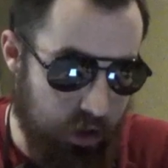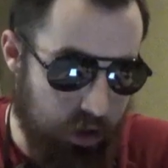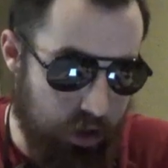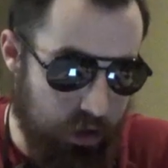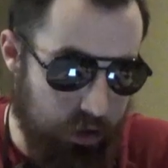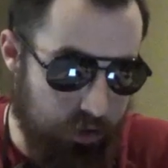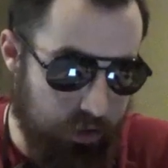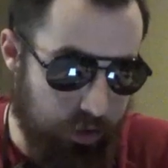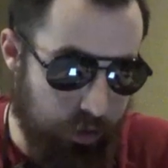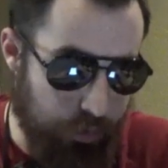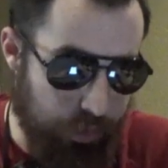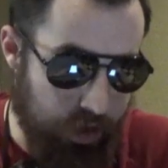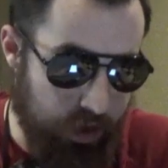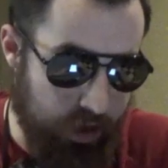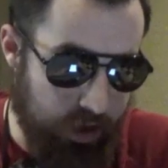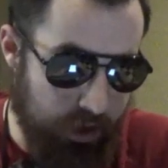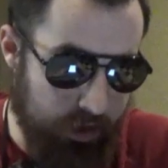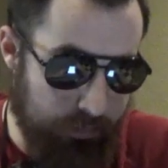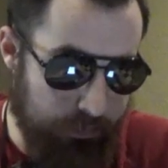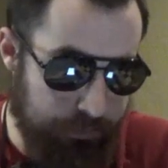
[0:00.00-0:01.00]

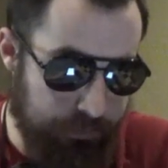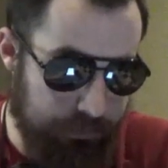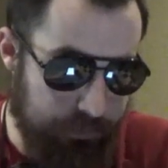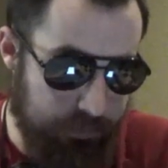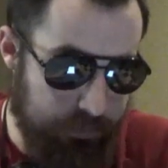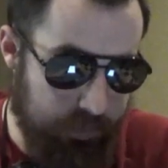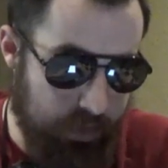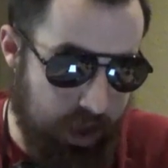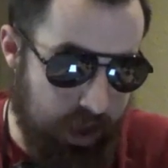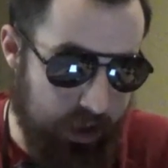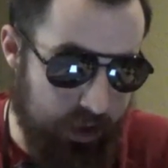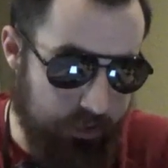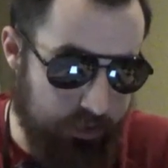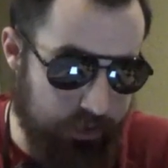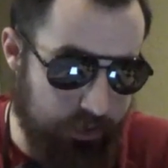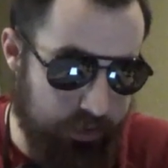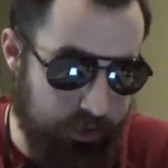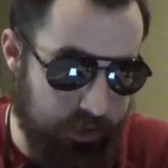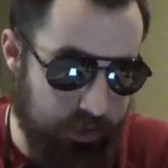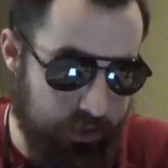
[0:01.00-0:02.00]
So
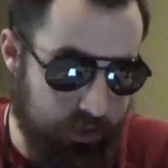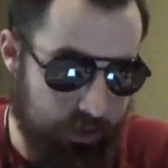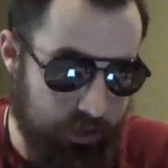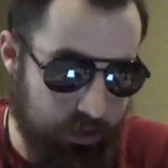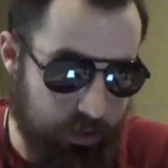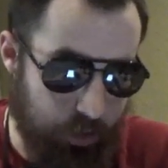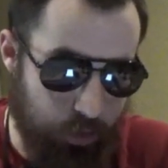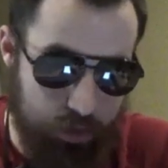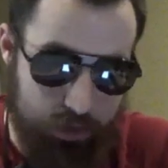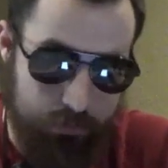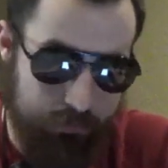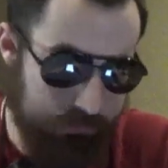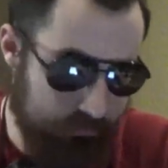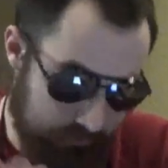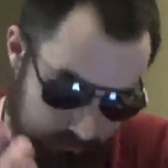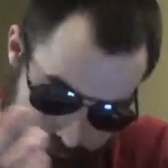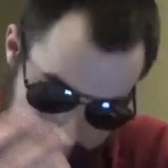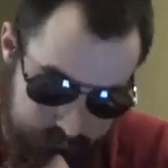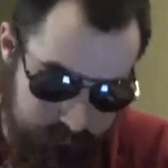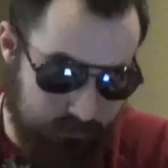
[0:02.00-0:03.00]
next, well,
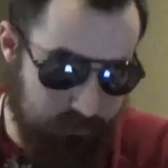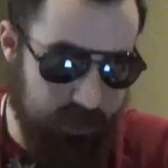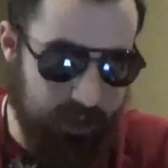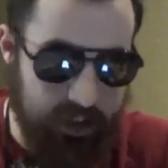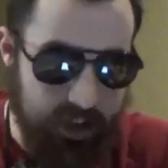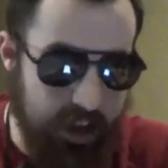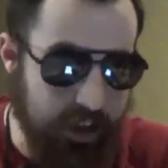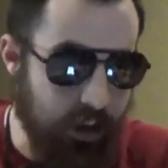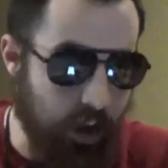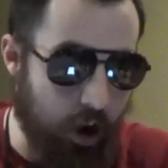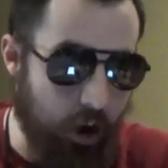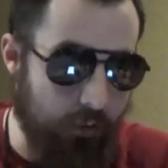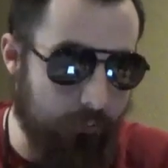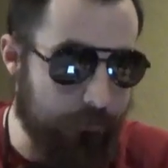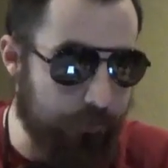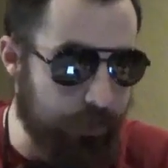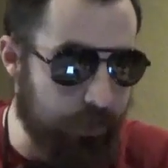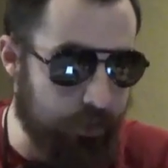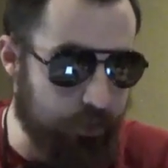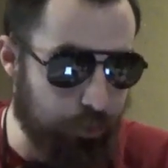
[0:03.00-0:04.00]
kick off
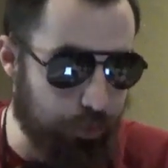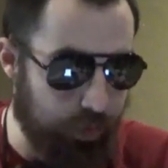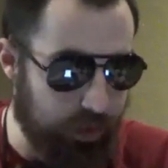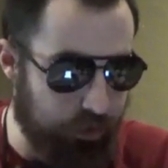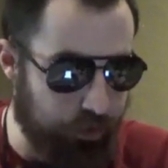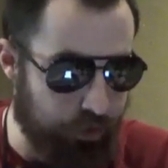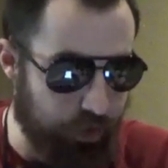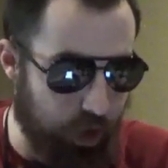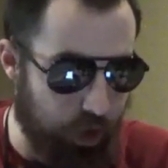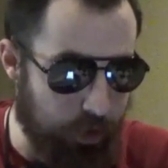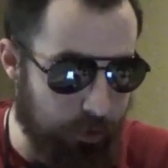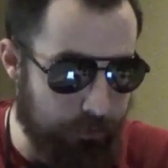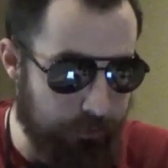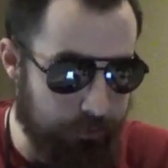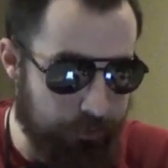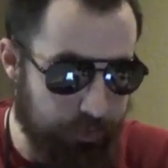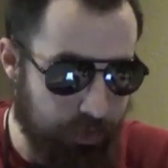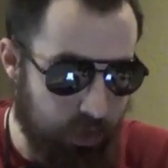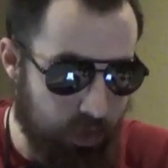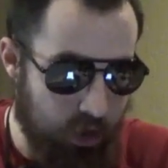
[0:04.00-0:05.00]
this week's show,
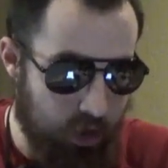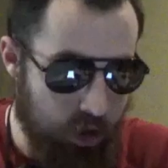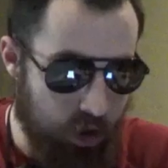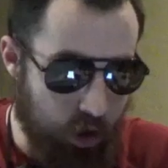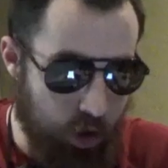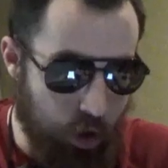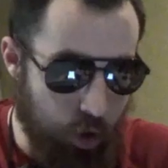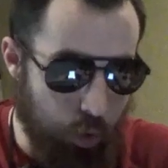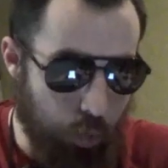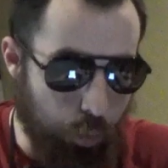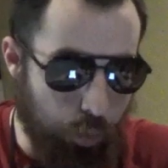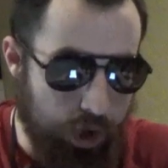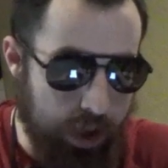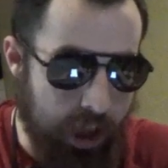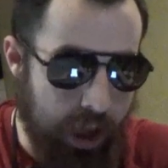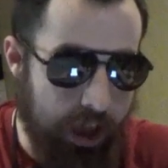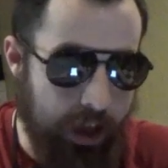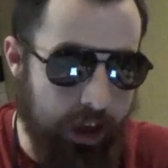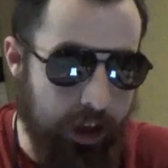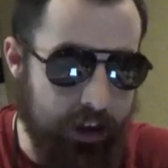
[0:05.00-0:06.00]
we
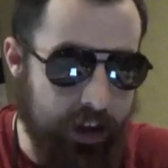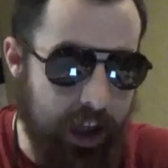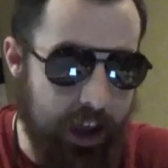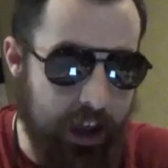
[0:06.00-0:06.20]
had